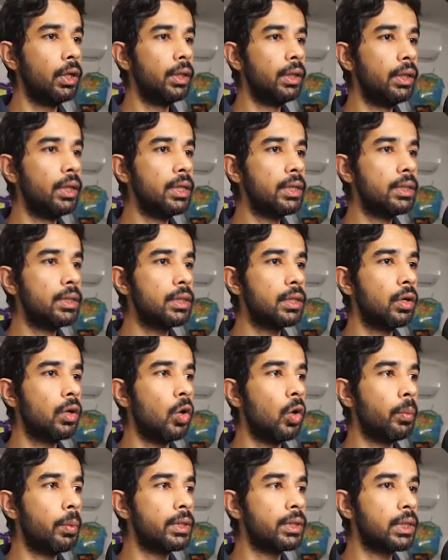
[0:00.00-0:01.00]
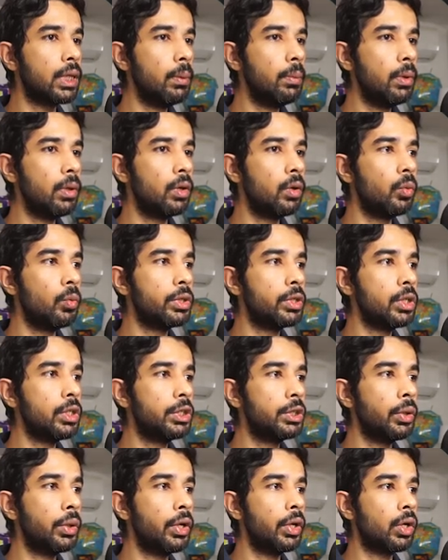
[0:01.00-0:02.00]
This opens up Visual
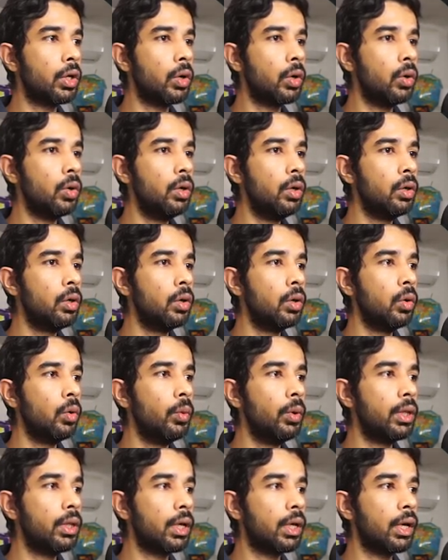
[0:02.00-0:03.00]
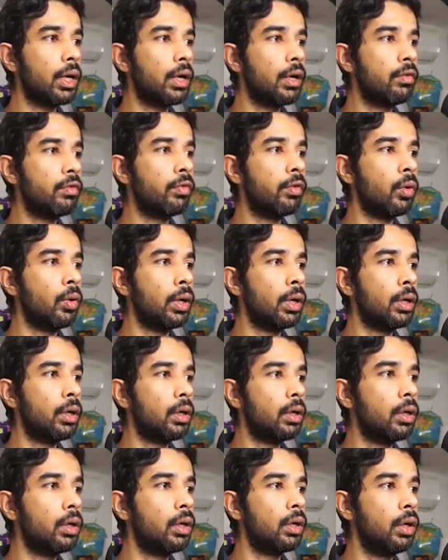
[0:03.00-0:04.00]
Studio Code with the current
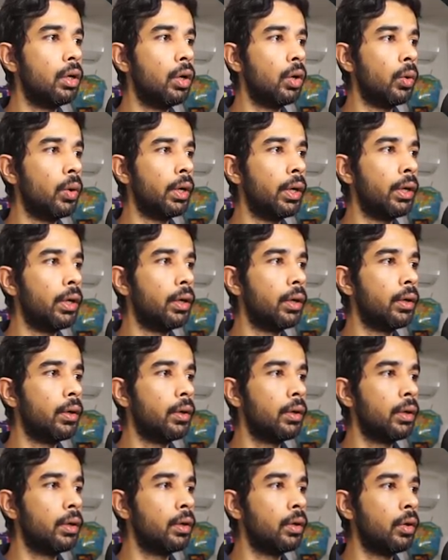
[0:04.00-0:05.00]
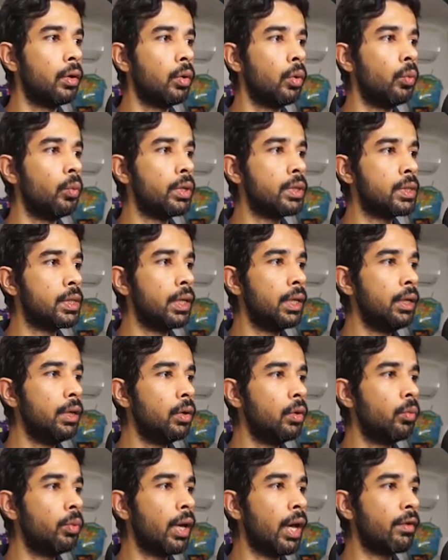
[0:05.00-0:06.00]
folder loaded. We see
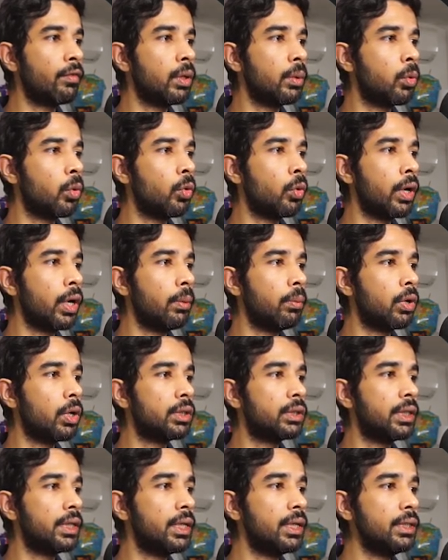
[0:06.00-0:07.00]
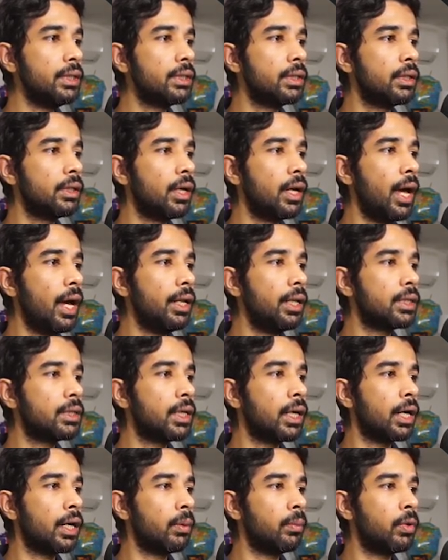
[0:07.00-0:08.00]
we have the program.cs and the
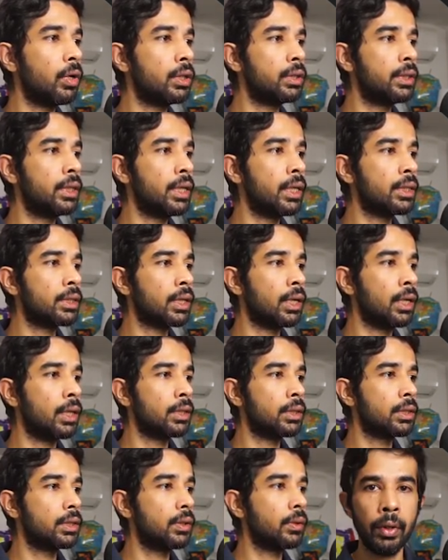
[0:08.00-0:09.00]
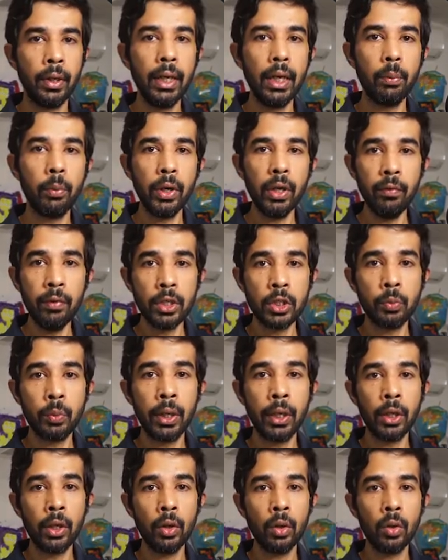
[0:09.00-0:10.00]
startup.cs class. In a previous
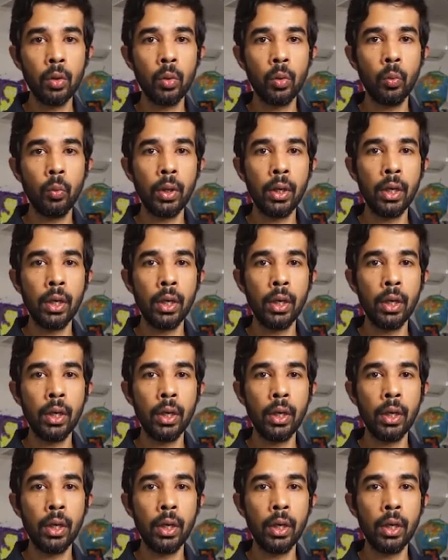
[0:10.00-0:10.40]
video, we